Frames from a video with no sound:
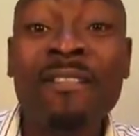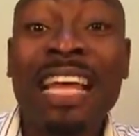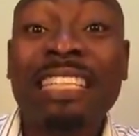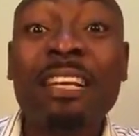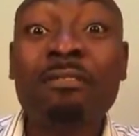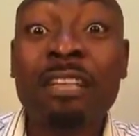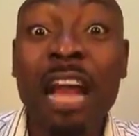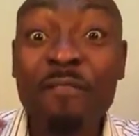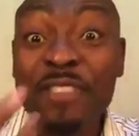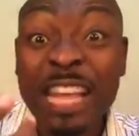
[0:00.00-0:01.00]
that
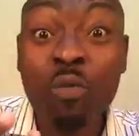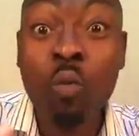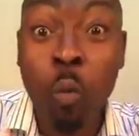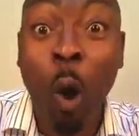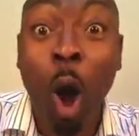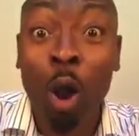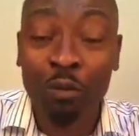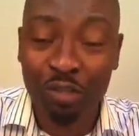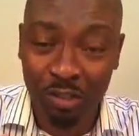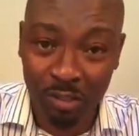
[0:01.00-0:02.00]
ravening
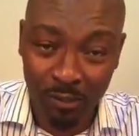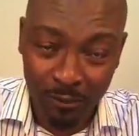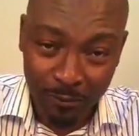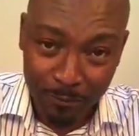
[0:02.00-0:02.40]
wolves,